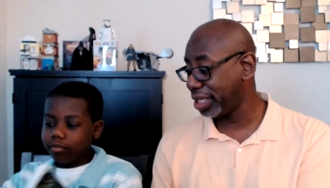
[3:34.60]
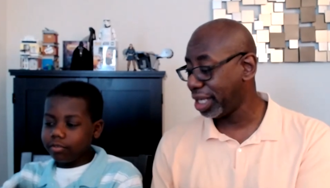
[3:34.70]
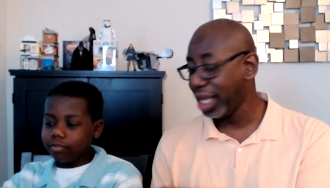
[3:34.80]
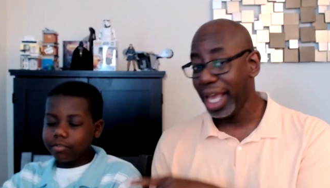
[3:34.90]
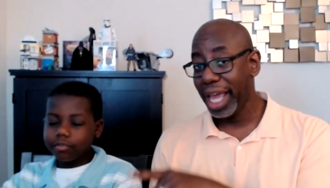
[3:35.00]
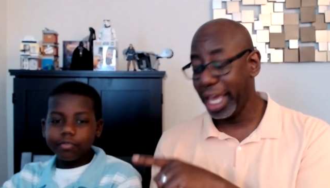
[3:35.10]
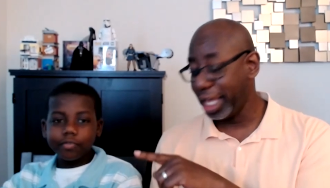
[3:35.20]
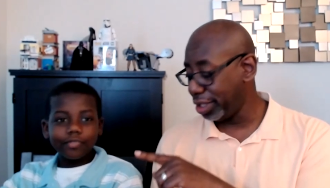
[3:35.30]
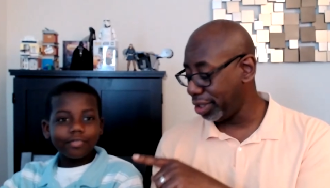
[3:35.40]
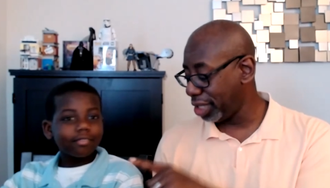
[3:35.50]
Speaker 1: it.
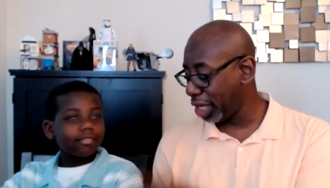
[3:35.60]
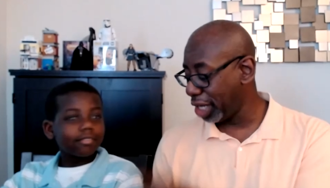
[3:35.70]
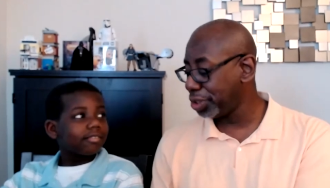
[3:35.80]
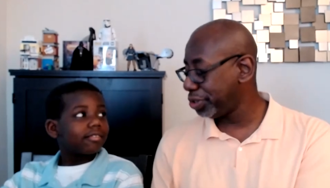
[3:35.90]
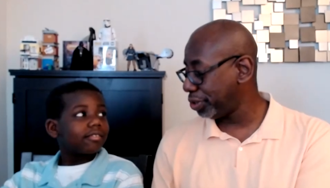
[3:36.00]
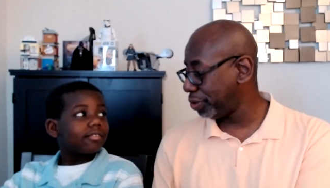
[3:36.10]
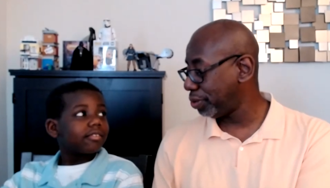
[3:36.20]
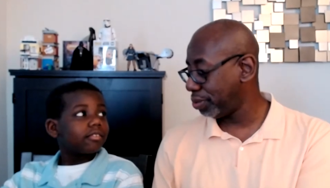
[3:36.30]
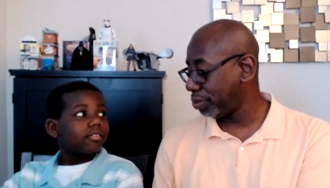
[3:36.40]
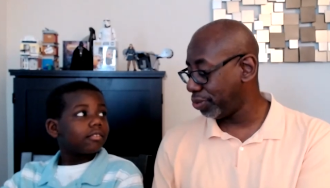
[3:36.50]
And not only do
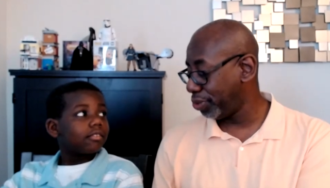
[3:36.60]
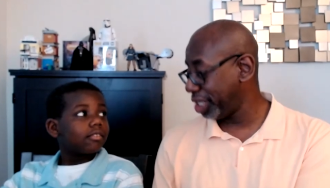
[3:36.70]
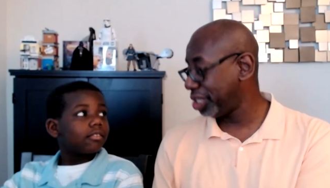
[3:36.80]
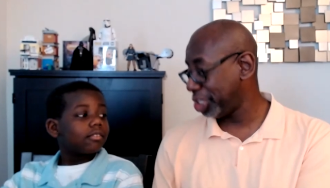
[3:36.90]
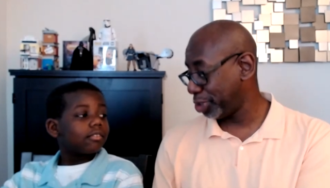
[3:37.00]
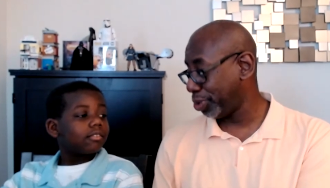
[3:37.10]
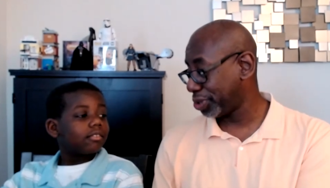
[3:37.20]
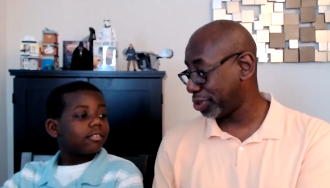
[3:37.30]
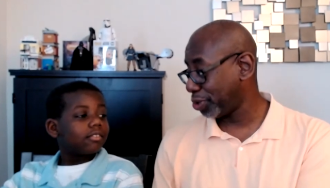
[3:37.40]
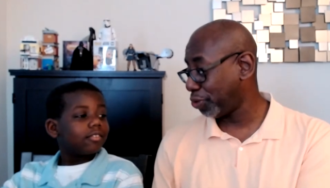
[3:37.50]
you read these
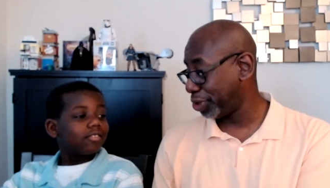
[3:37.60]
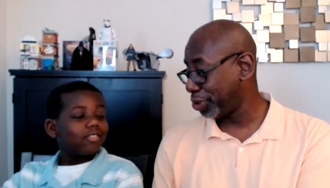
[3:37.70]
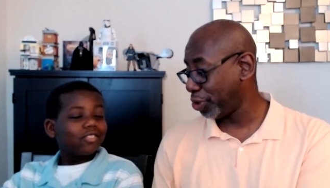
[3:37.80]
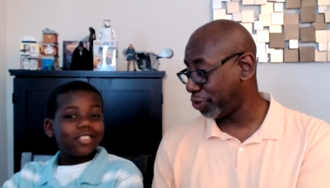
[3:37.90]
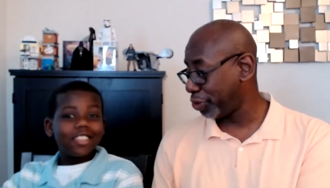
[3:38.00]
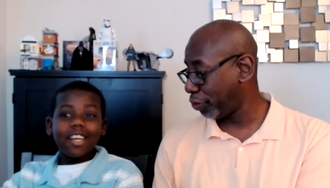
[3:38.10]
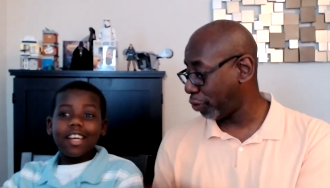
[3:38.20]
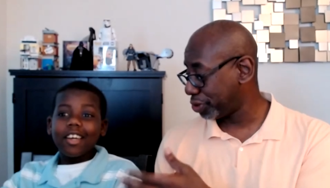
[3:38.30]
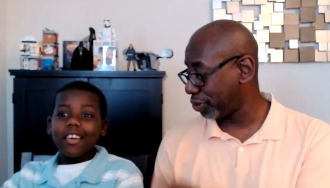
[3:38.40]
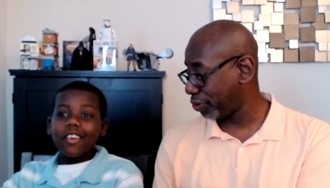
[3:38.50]
books over and over, you
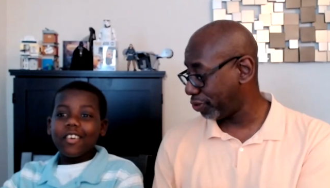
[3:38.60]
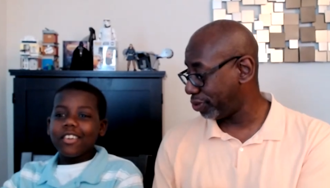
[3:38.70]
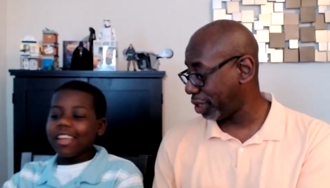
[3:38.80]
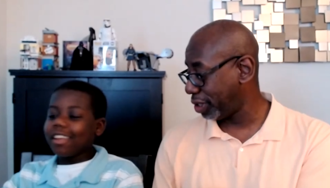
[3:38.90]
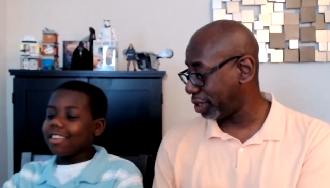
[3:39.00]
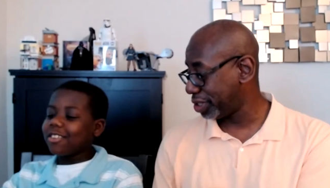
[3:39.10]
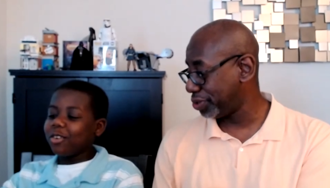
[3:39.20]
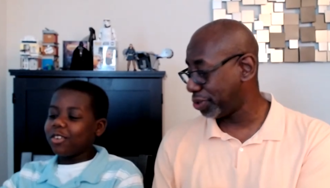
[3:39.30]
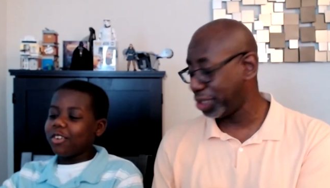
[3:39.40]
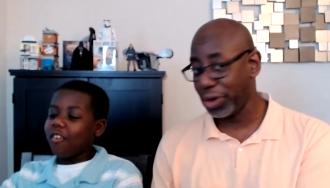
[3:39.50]
also uh, yes,
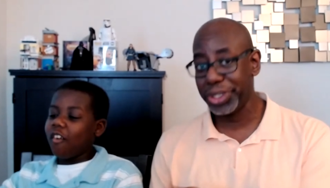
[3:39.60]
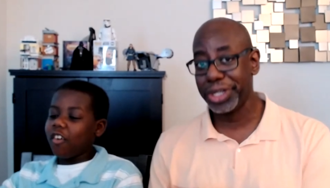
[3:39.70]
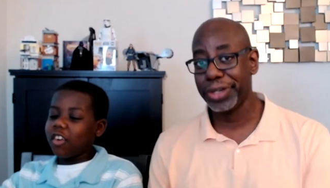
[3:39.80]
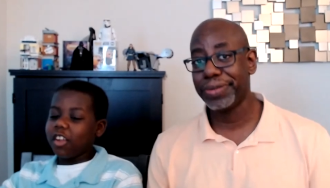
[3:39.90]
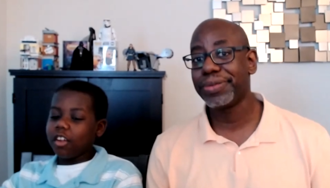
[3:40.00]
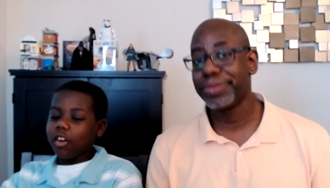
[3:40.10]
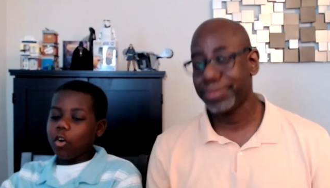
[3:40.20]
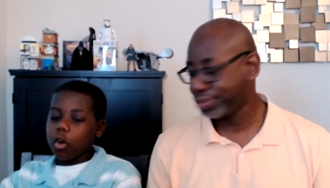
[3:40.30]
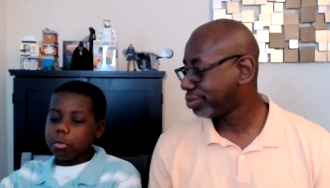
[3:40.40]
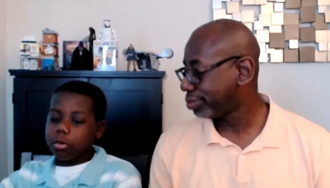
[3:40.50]
listen to the audio.
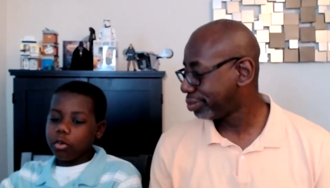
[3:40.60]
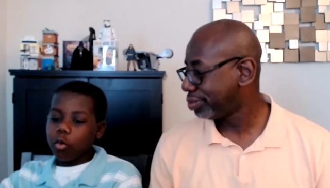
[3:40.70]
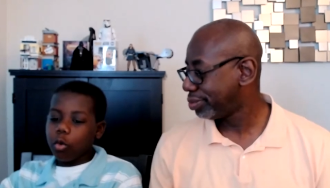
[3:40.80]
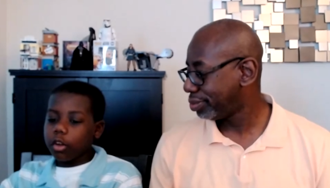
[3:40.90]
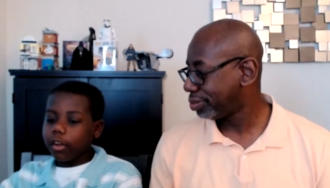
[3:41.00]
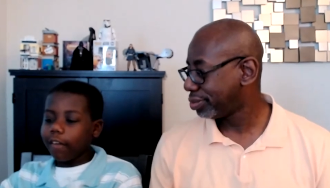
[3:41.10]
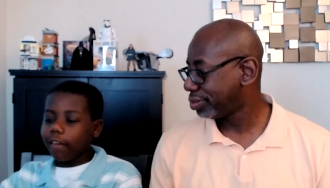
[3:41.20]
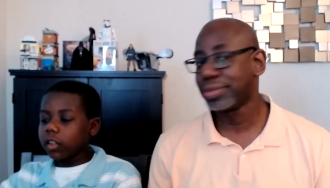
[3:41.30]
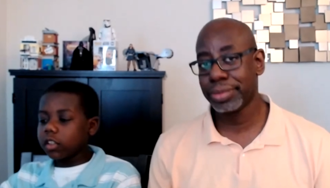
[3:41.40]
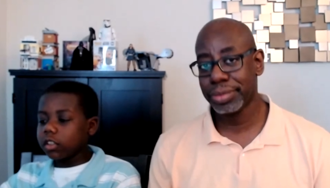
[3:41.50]
Speaker 2: audible audio.
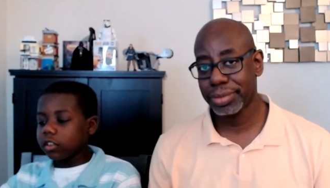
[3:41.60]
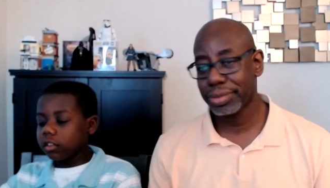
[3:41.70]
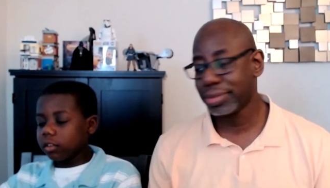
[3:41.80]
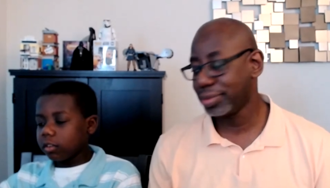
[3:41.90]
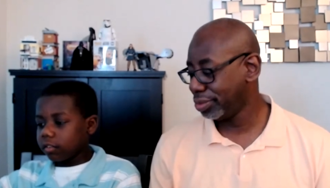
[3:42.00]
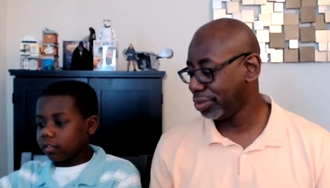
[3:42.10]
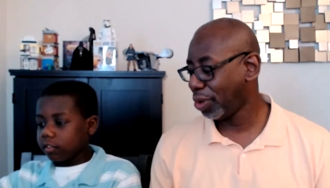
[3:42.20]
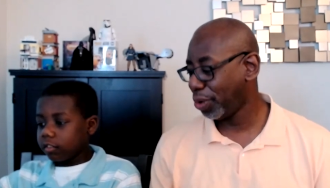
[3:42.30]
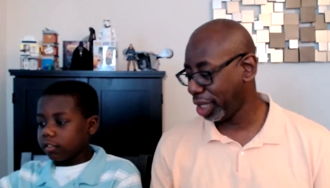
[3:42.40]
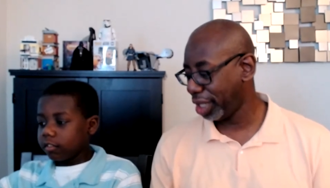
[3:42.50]
Speaker 1: Mm-hmm,
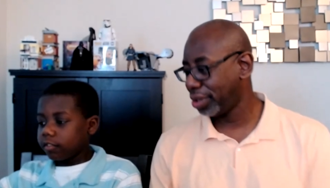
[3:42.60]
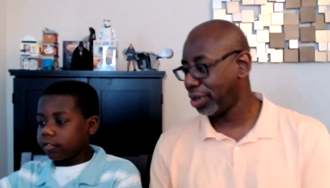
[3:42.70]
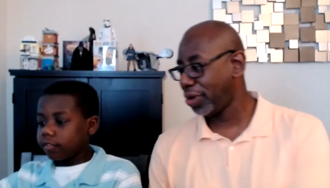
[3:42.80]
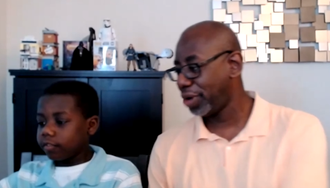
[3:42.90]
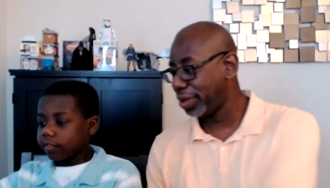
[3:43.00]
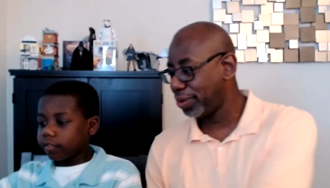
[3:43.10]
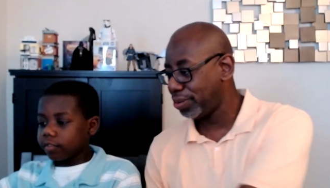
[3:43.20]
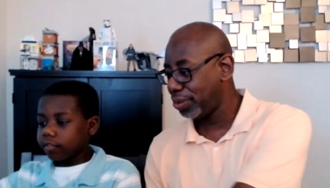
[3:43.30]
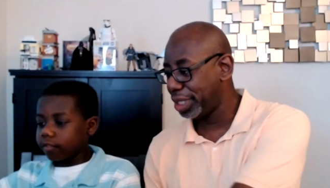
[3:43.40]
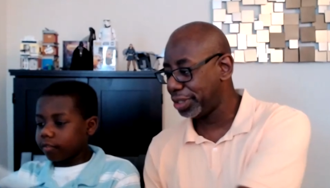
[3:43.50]
mm-hmm. Okay. All right.
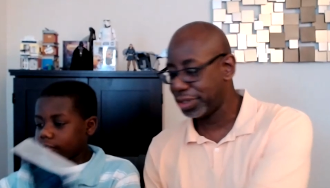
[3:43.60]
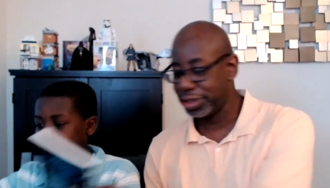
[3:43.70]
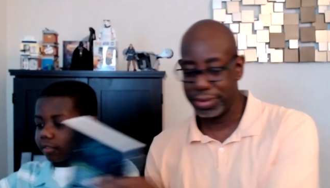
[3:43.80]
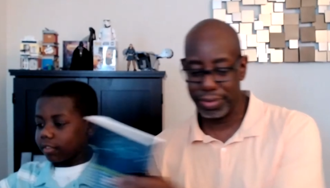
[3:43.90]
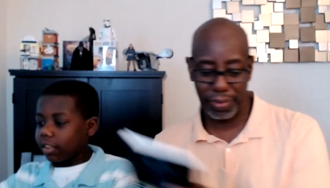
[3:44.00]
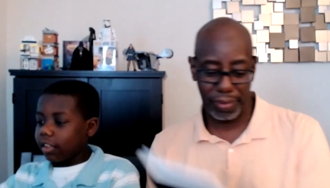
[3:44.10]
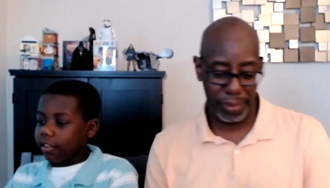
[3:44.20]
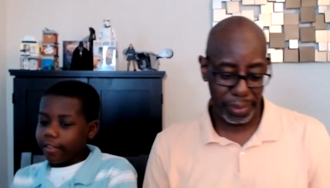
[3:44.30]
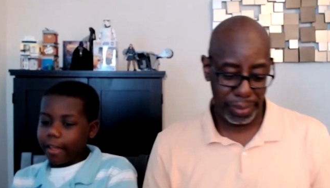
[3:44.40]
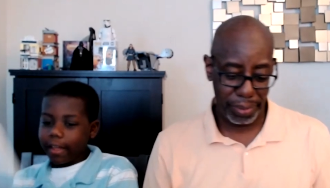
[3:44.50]
What else?
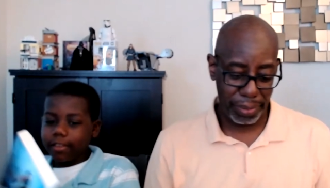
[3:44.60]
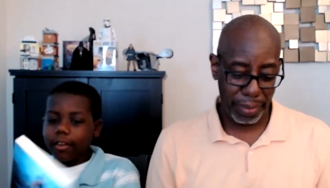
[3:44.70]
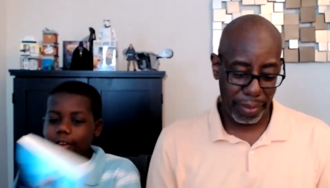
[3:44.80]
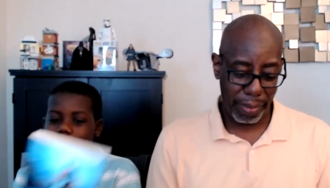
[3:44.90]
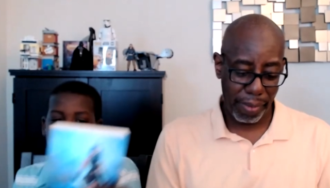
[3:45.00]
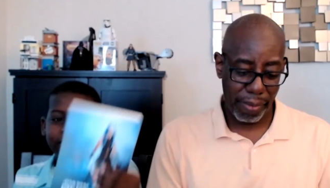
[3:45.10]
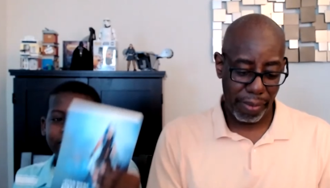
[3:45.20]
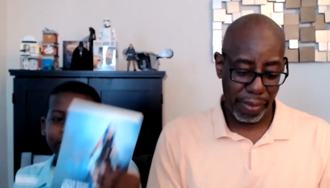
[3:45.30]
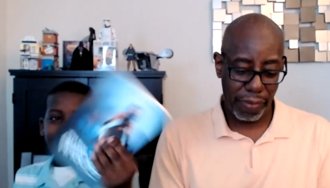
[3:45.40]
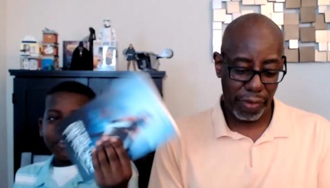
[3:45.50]
Speaker 2: Then there's
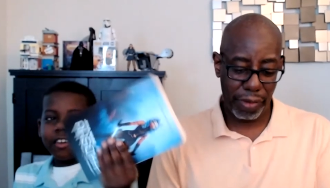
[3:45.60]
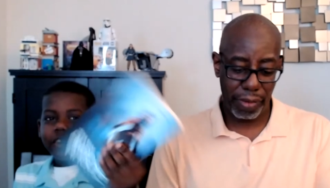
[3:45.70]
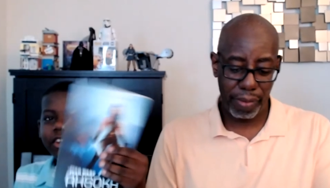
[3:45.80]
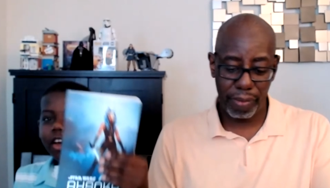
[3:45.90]
Ahsoka.